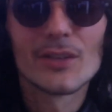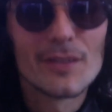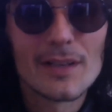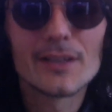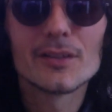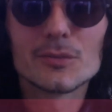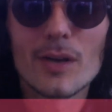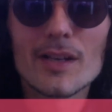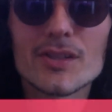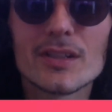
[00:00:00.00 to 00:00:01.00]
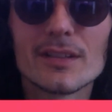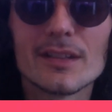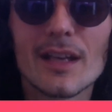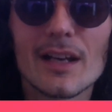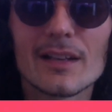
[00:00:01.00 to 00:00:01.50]
It's a really good
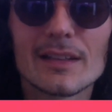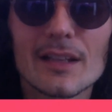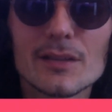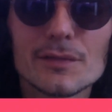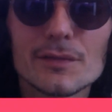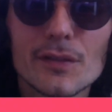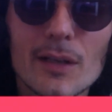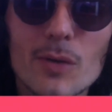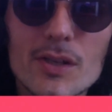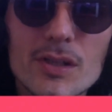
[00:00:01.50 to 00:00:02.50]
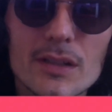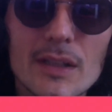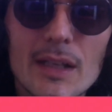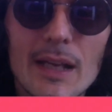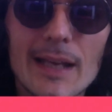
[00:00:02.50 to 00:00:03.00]
question. Yeah, thank you for that question.
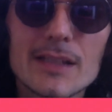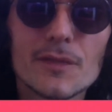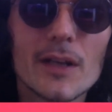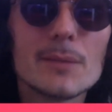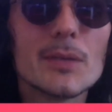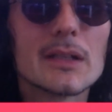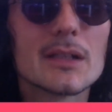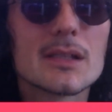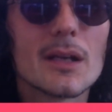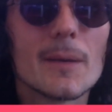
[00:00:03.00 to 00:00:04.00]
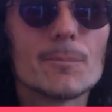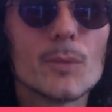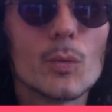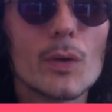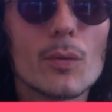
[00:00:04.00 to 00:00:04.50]
It's funny because
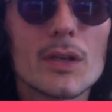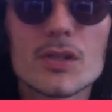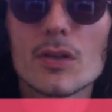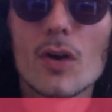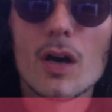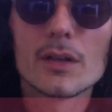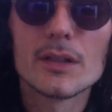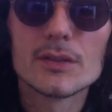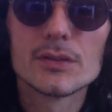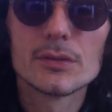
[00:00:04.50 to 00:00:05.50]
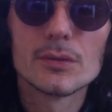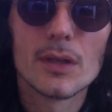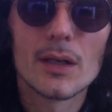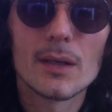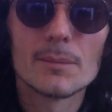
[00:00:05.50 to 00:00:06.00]
we were so honored
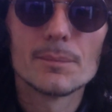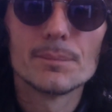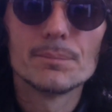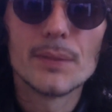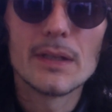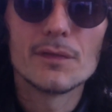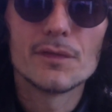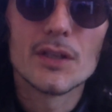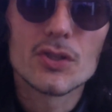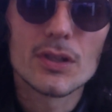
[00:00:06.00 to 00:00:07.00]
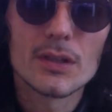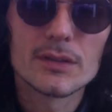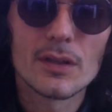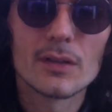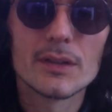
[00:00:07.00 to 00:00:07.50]
to be
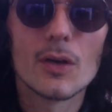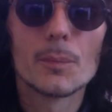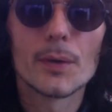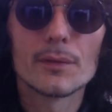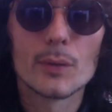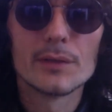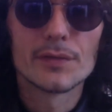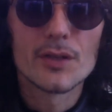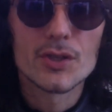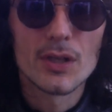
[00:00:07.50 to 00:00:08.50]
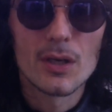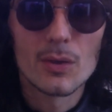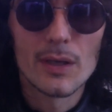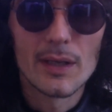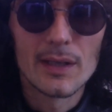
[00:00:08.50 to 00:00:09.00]
featured on the Oprah Winfrey
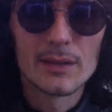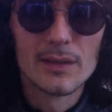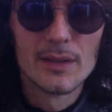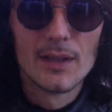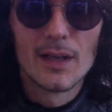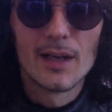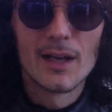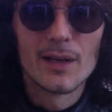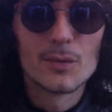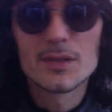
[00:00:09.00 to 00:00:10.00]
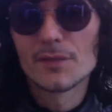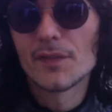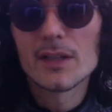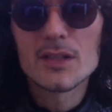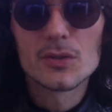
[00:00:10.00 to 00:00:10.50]
Show, and It was a
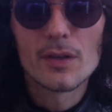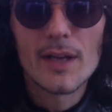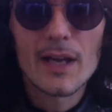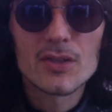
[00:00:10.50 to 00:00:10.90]
funny story,